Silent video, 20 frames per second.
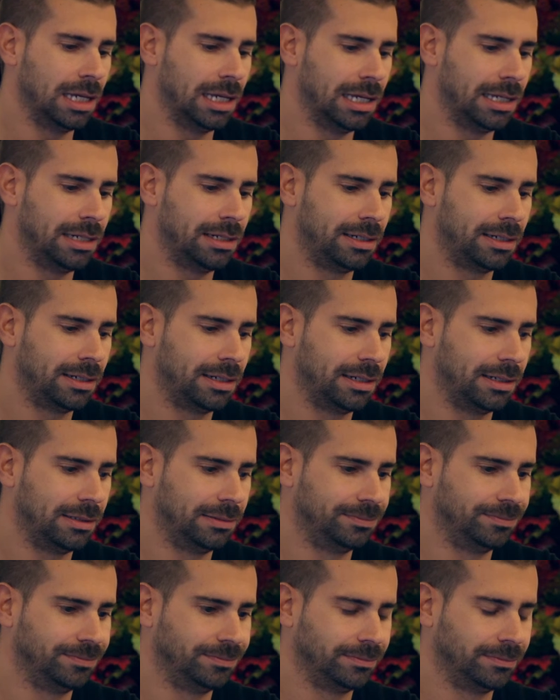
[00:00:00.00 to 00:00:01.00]
And
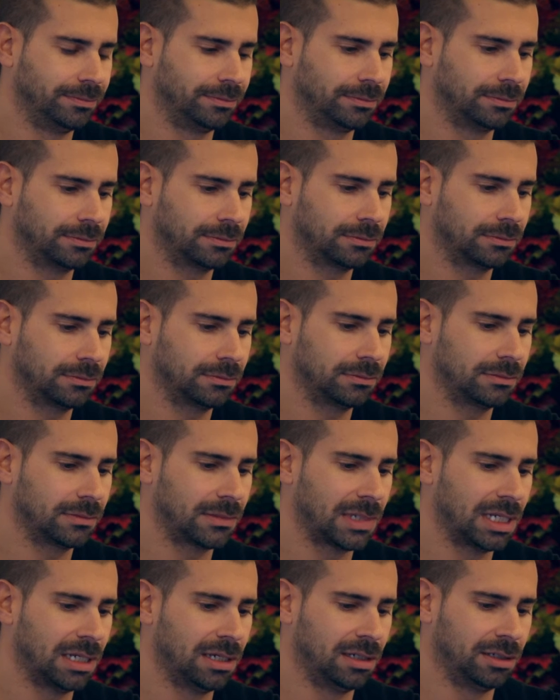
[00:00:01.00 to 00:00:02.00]
um,
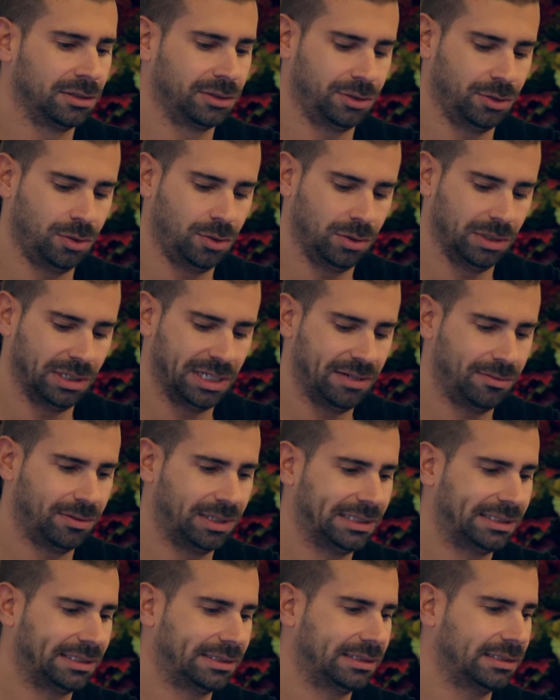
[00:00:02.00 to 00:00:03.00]
so there
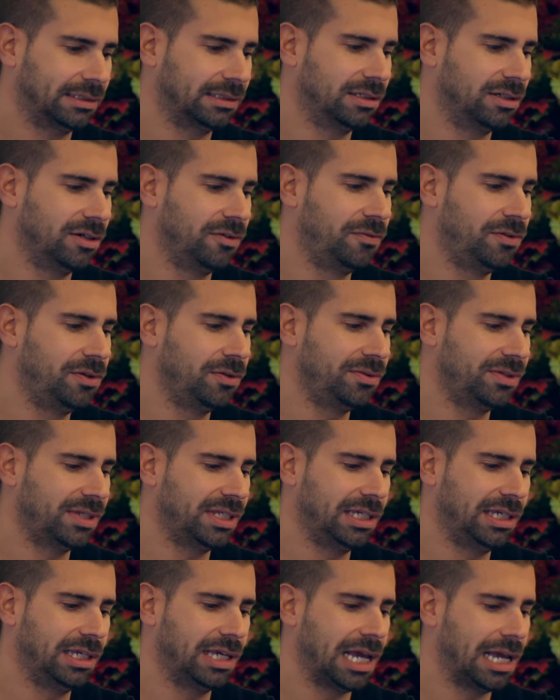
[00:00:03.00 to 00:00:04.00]
was a few
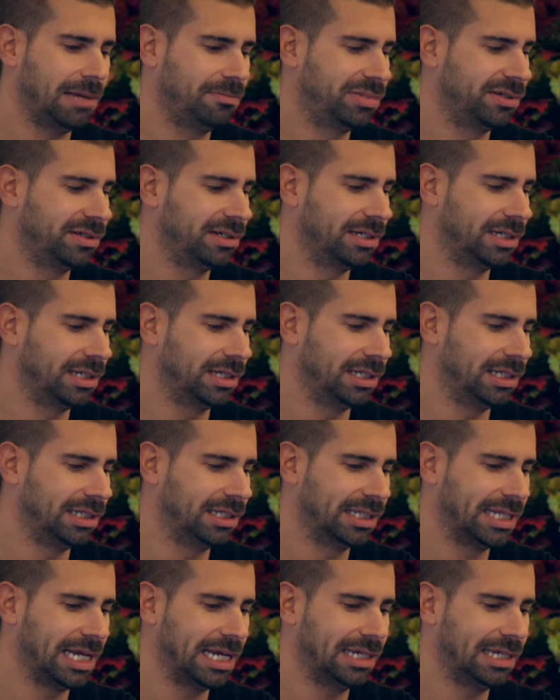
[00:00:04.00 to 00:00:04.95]
things happen in